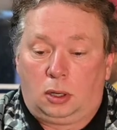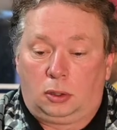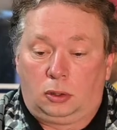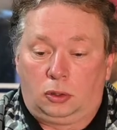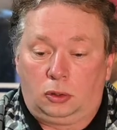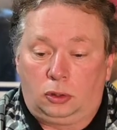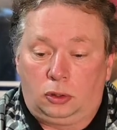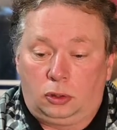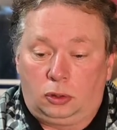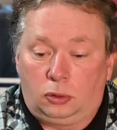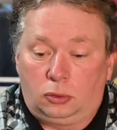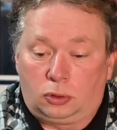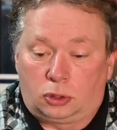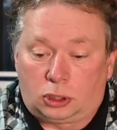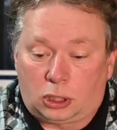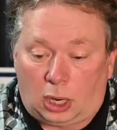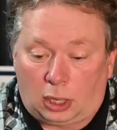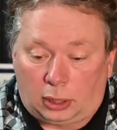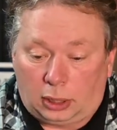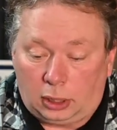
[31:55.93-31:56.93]
Do you use
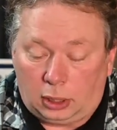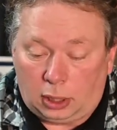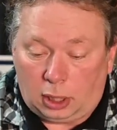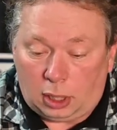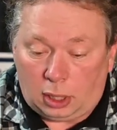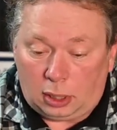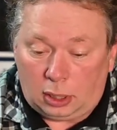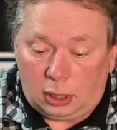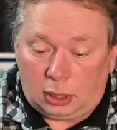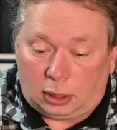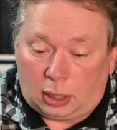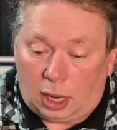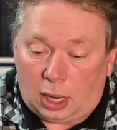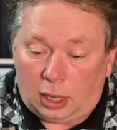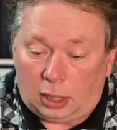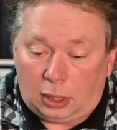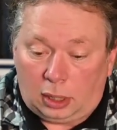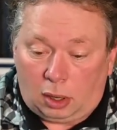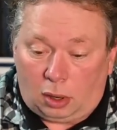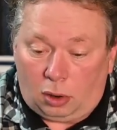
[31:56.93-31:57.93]
Saki
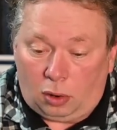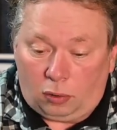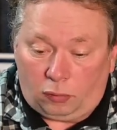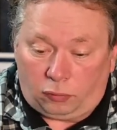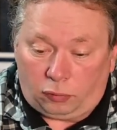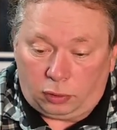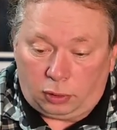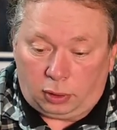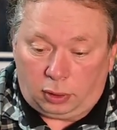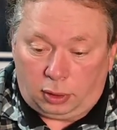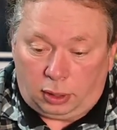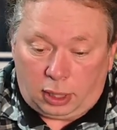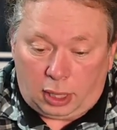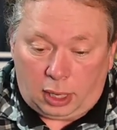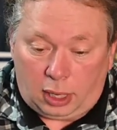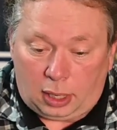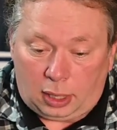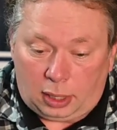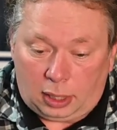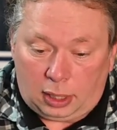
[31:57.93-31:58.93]
Ikari over
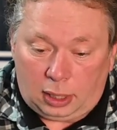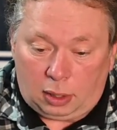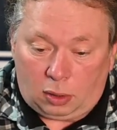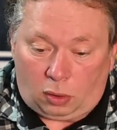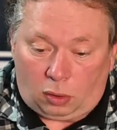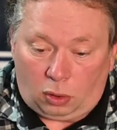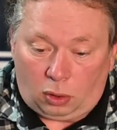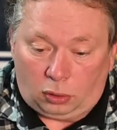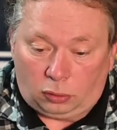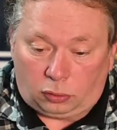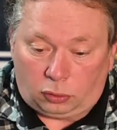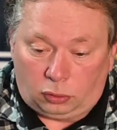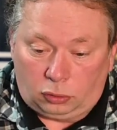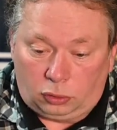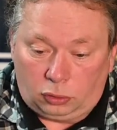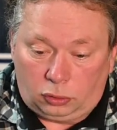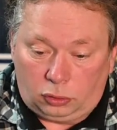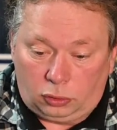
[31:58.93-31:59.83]
there in Holland, or do